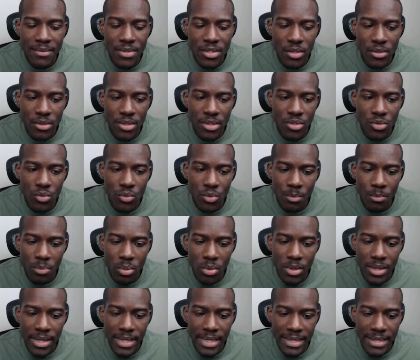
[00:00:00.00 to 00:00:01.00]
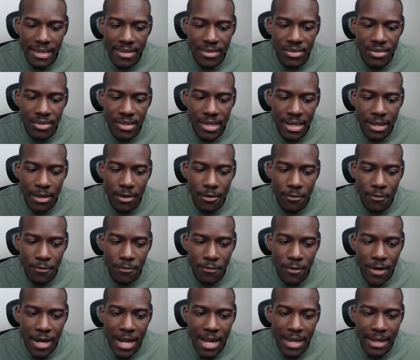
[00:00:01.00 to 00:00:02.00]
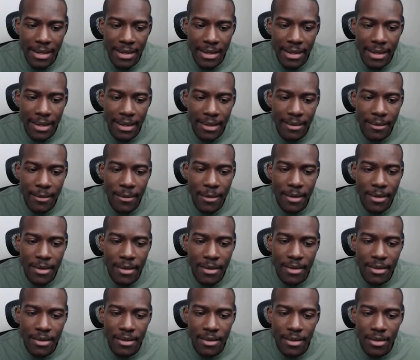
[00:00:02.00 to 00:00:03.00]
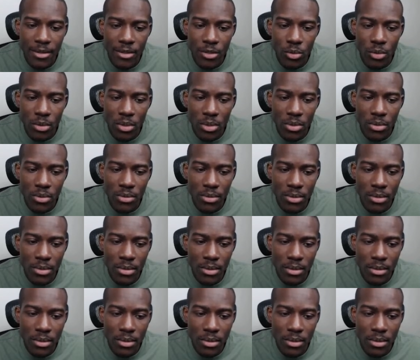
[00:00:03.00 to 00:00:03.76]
So this was reported yesterday on Friday, their growth